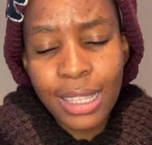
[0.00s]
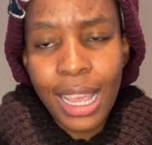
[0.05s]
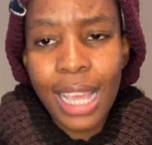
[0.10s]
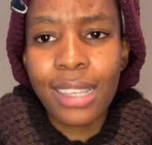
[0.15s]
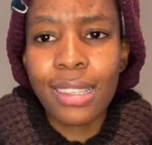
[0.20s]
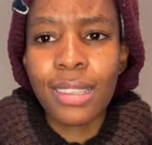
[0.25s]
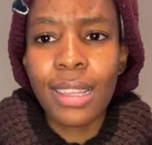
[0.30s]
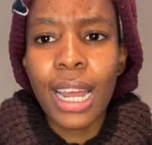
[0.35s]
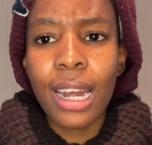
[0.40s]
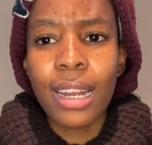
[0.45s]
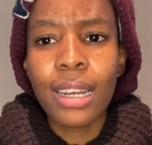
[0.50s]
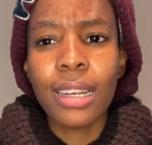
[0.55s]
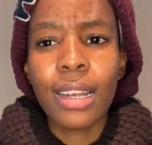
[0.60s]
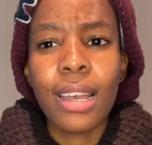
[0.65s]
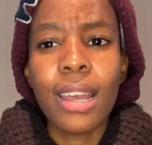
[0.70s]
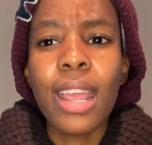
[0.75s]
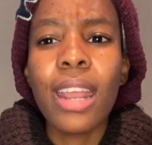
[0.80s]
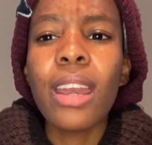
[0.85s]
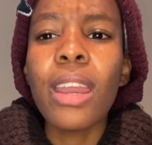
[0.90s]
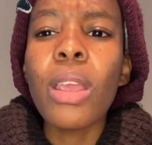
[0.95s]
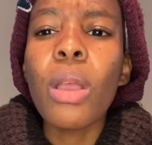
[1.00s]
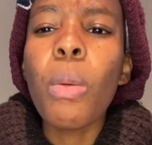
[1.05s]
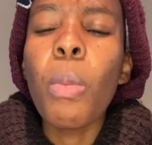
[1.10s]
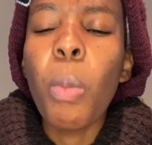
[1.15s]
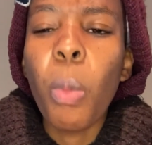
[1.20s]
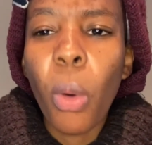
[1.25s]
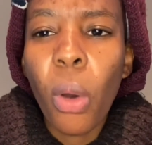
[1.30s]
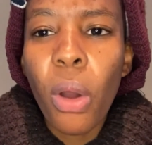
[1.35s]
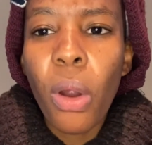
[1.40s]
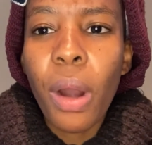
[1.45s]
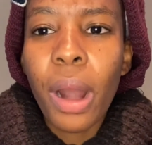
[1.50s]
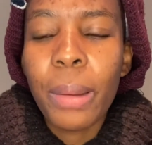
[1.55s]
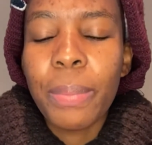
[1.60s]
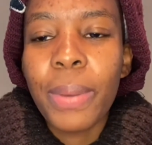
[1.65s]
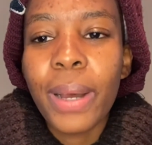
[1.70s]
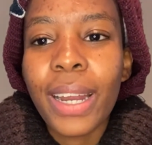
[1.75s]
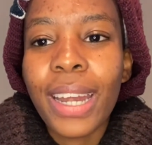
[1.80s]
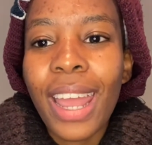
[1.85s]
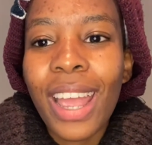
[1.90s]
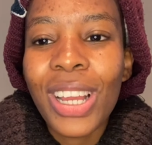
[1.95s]
I started learning more
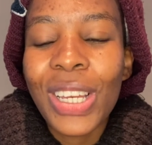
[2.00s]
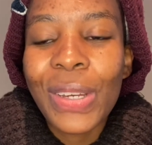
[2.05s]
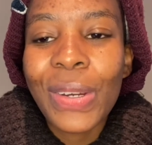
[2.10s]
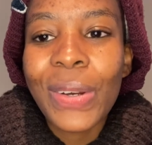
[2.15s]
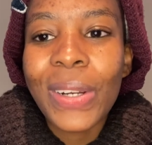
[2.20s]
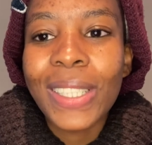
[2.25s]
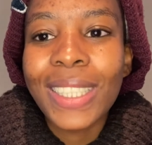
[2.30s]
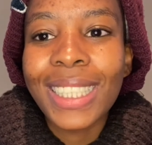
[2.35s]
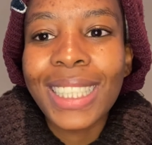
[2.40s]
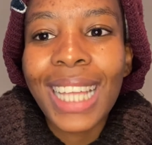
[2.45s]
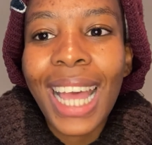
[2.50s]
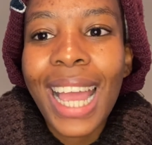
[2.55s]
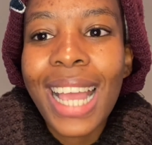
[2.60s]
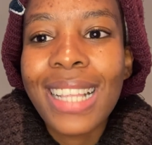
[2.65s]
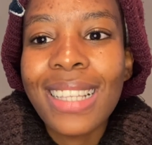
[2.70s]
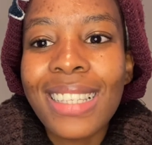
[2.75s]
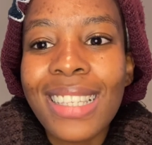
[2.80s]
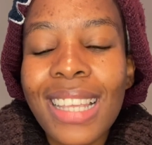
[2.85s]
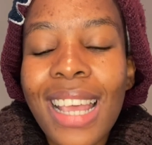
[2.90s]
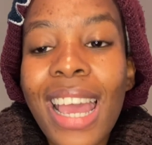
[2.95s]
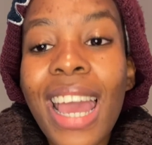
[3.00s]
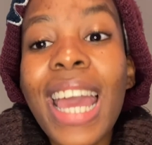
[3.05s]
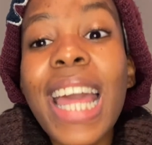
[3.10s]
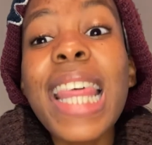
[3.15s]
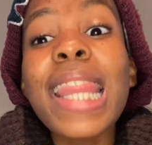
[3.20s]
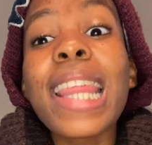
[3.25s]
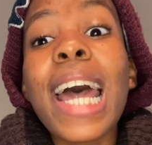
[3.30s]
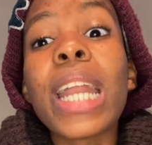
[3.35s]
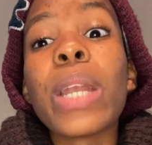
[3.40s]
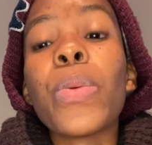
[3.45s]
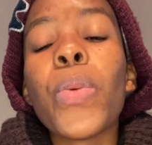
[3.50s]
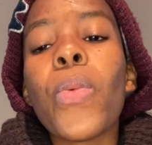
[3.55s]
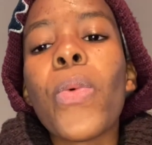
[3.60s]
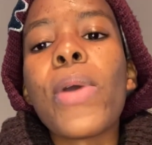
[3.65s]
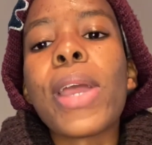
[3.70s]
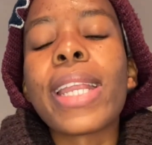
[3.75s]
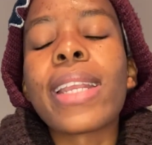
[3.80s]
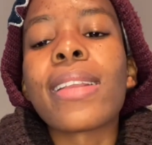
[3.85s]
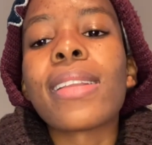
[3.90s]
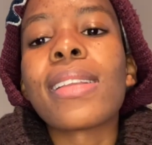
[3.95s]
about actuarial science than
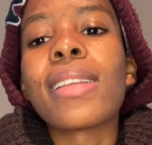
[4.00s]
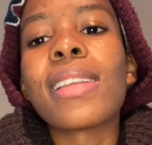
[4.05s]
when